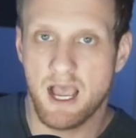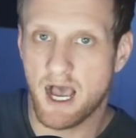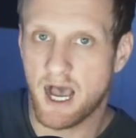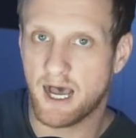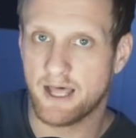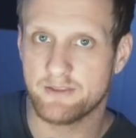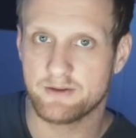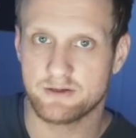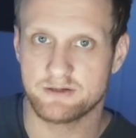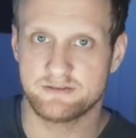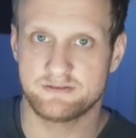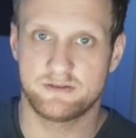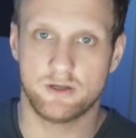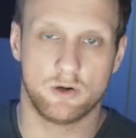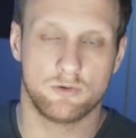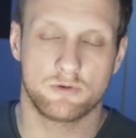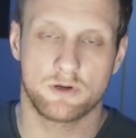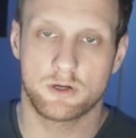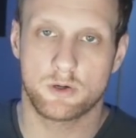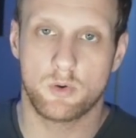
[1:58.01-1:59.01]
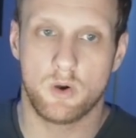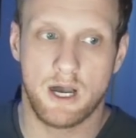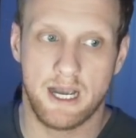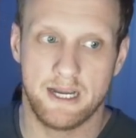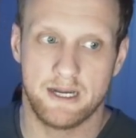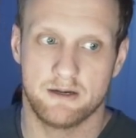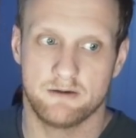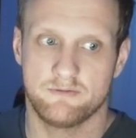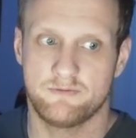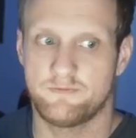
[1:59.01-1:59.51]
Others don't
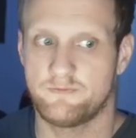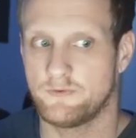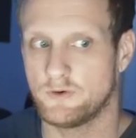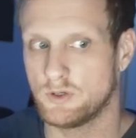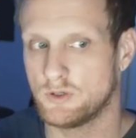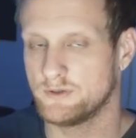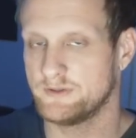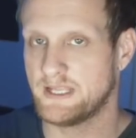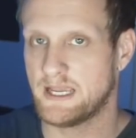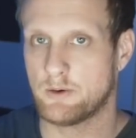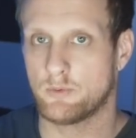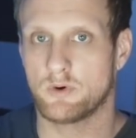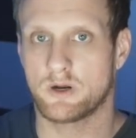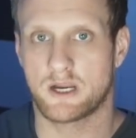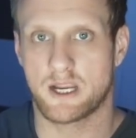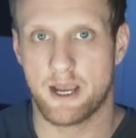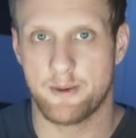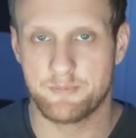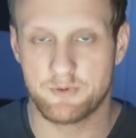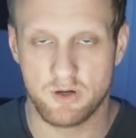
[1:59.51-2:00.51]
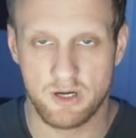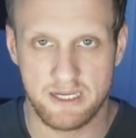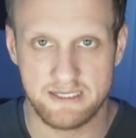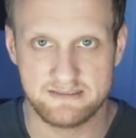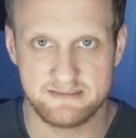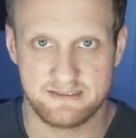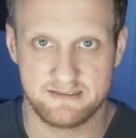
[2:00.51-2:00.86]
require full network upgrades.